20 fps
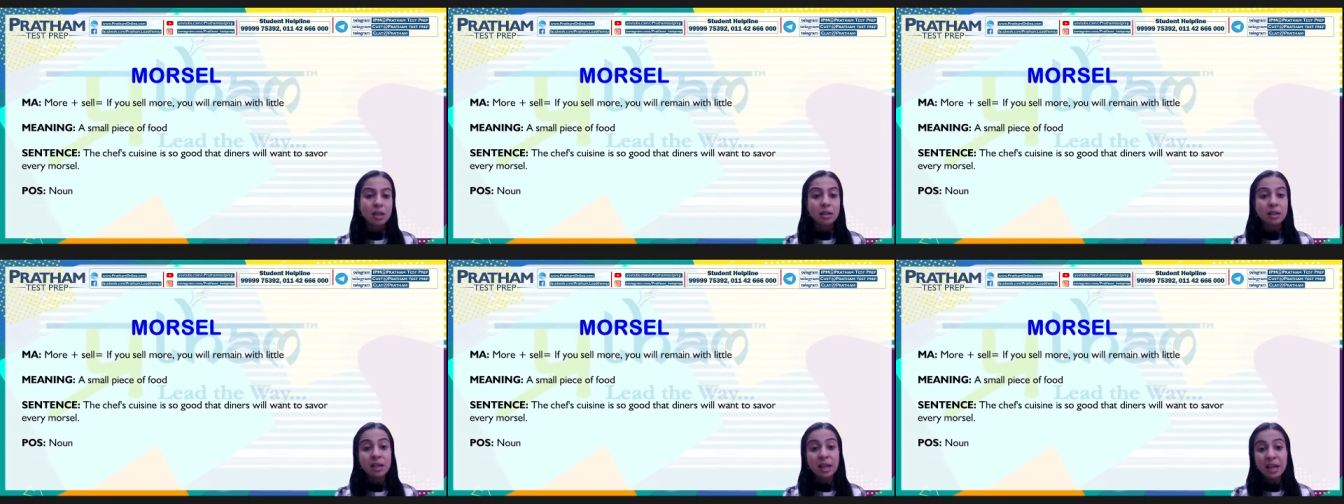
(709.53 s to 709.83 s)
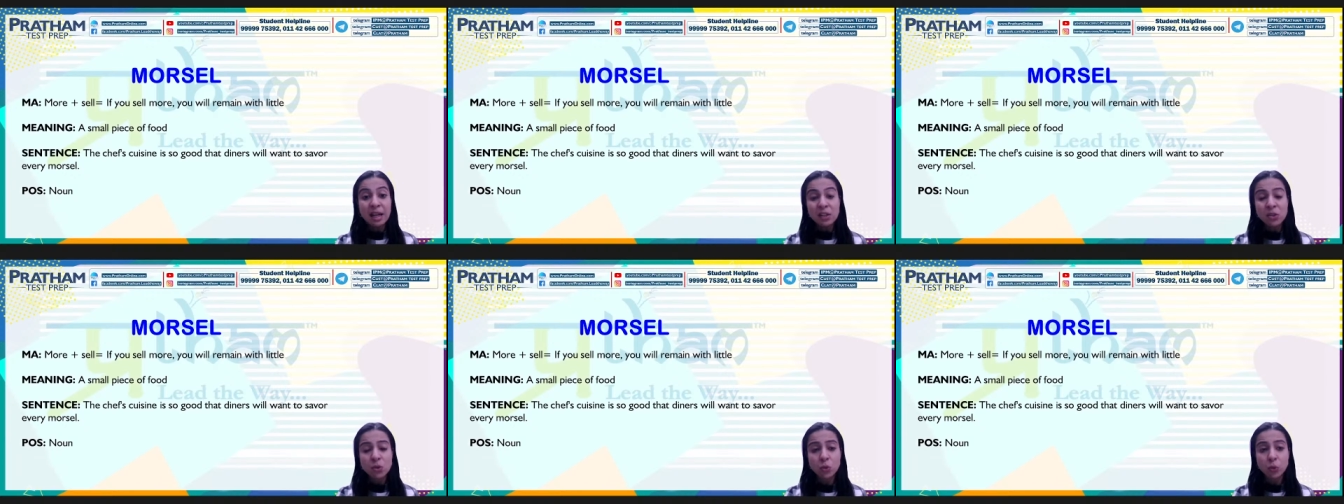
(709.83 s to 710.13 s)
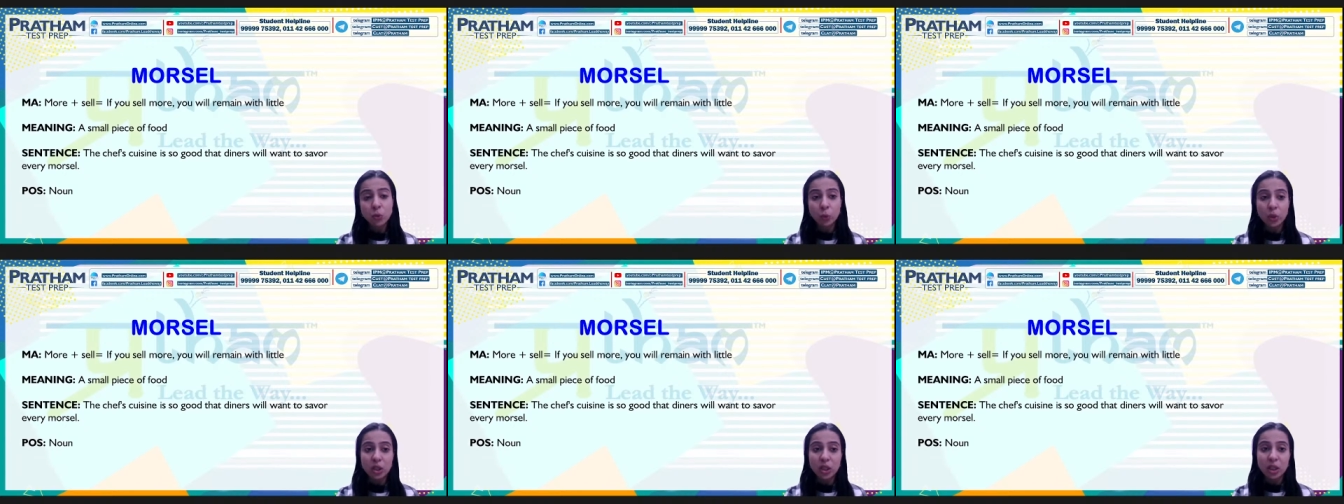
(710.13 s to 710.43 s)
The
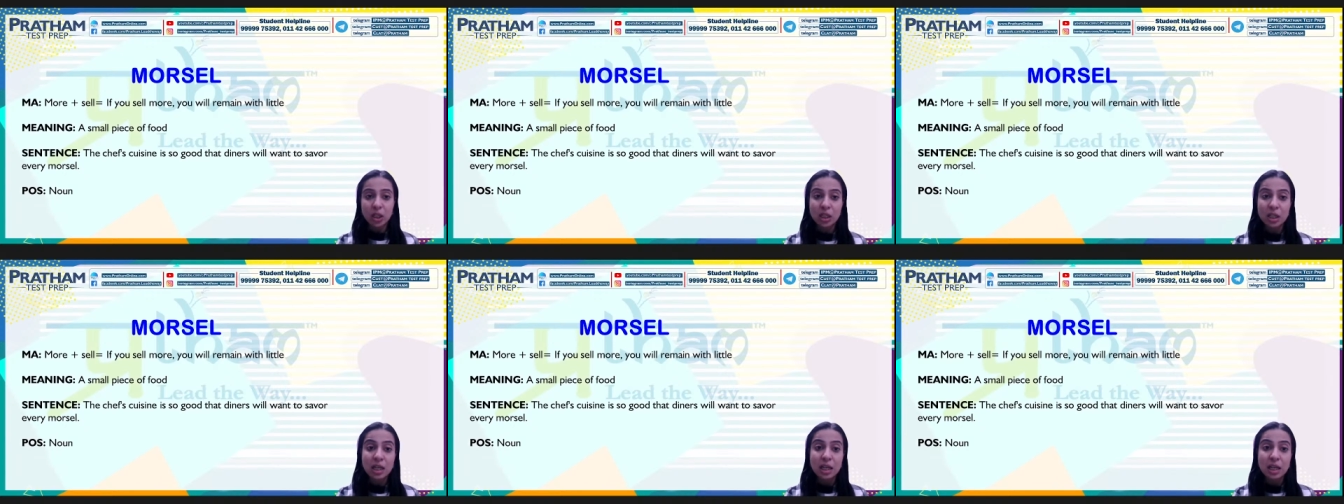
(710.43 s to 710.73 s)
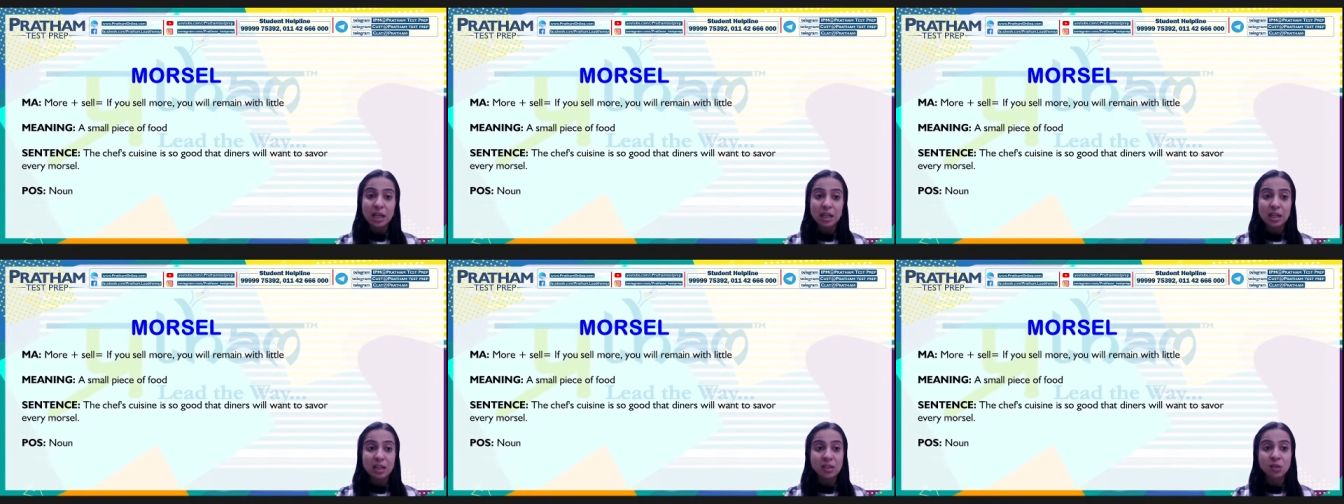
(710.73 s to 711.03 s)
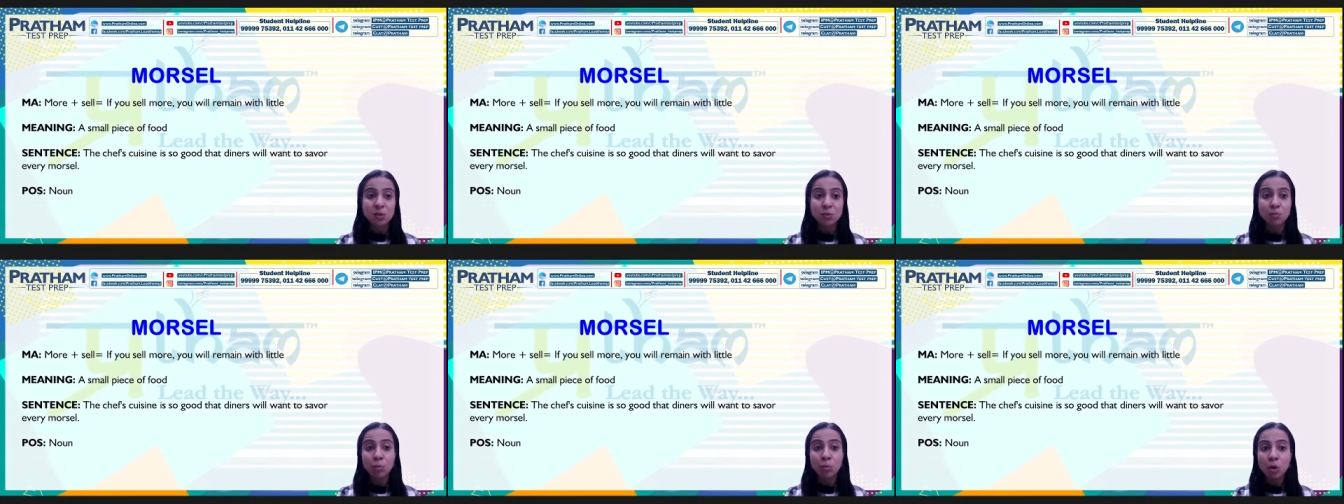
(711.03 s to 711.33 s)
next word
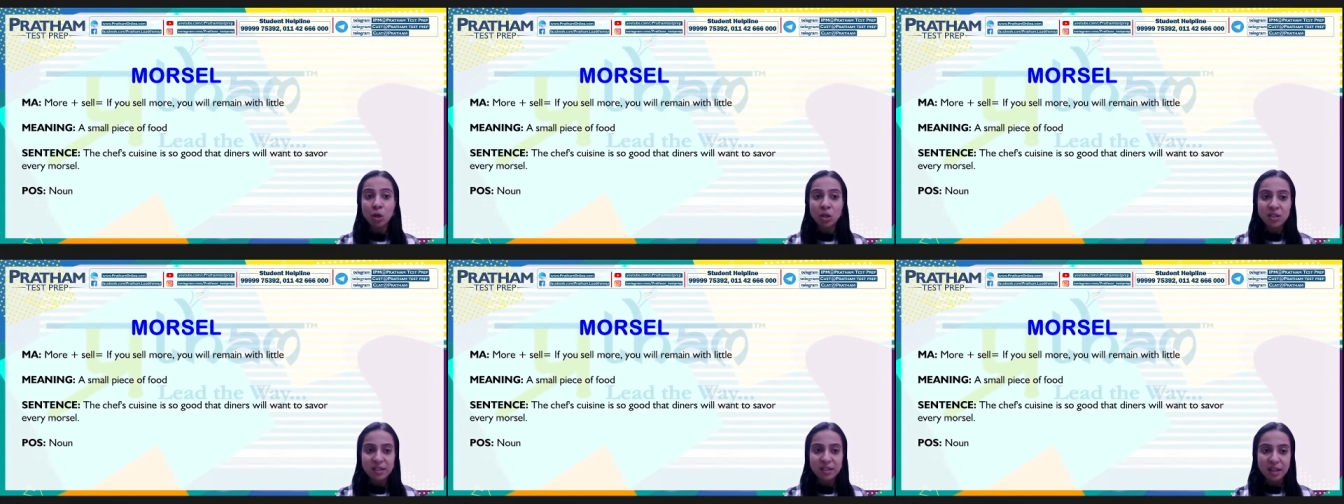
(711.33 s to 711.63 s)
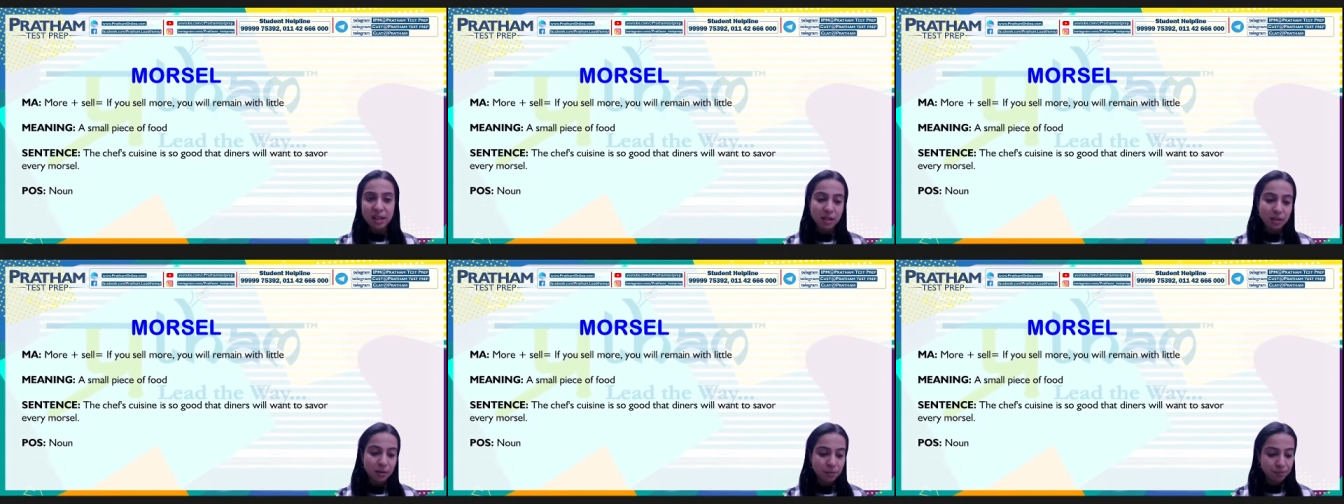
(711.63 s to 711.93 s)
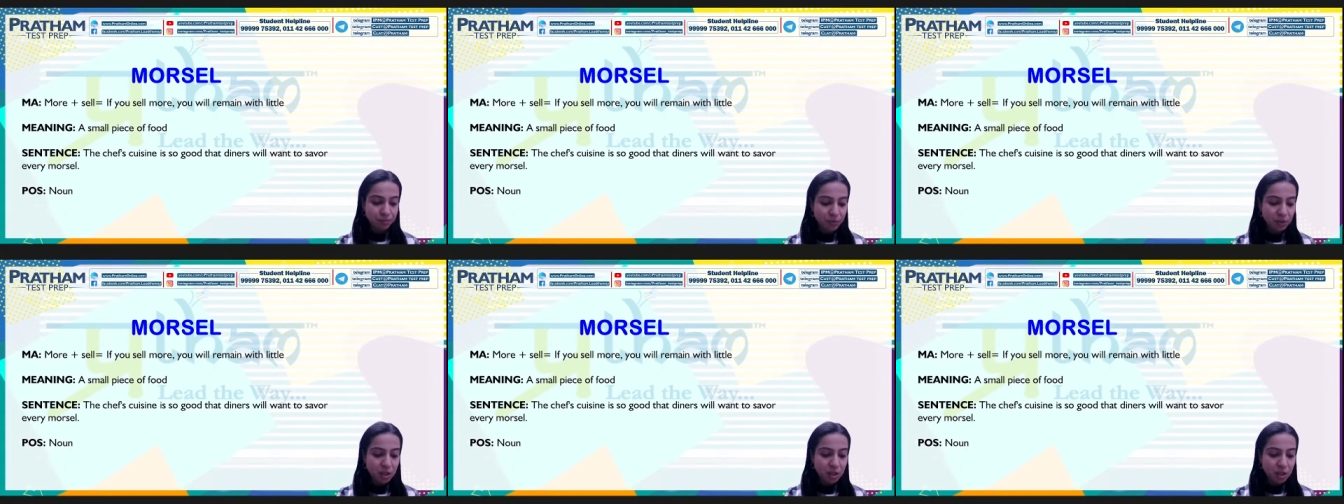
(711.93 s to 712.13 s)
is morsel.